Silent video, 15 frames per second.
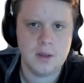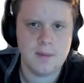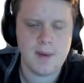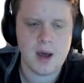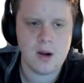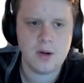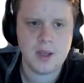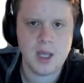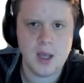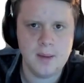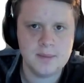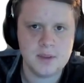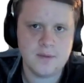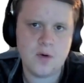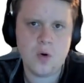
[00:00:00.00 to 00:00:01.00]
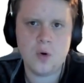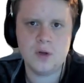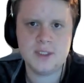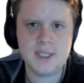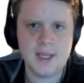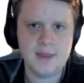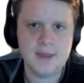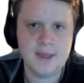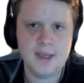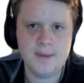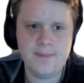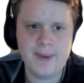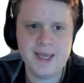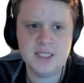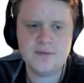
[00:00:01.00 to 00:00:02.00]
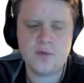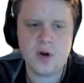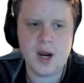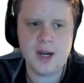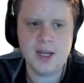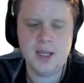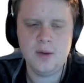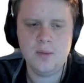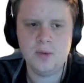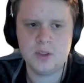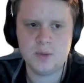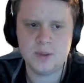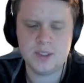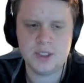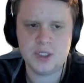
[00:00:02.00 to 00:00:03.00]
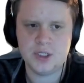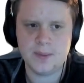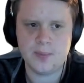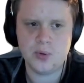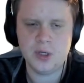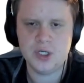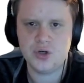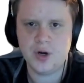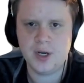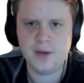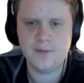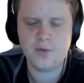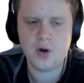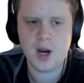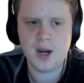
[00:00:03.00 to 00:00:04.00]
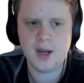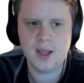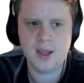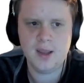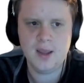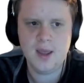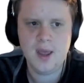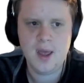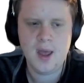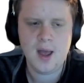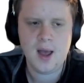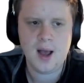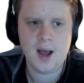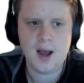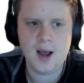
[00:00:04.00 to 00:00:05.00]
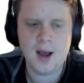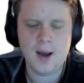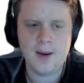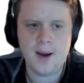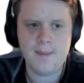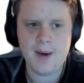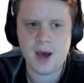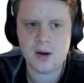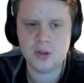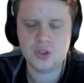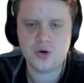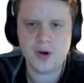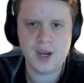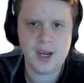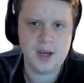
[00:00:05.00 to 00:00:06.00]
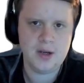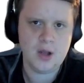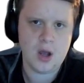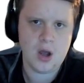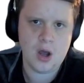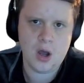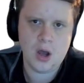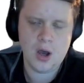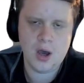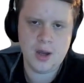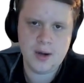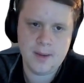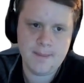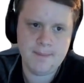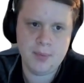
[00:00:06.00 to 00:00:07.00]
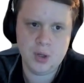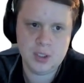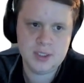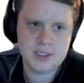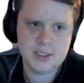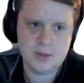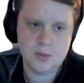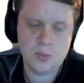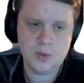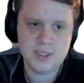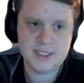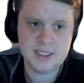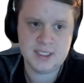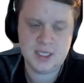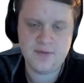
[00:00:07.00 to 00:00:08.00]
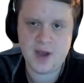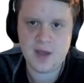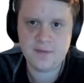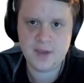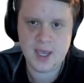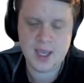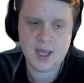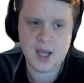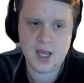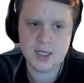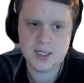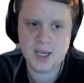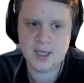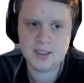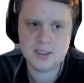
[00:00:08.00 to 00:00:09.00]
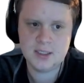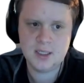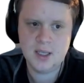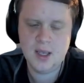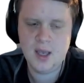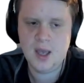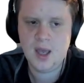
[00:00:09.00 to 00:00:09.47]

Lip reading: The model comes, of course, in the base variety, which was just the pre-training variety. A model trained on books with 65K context,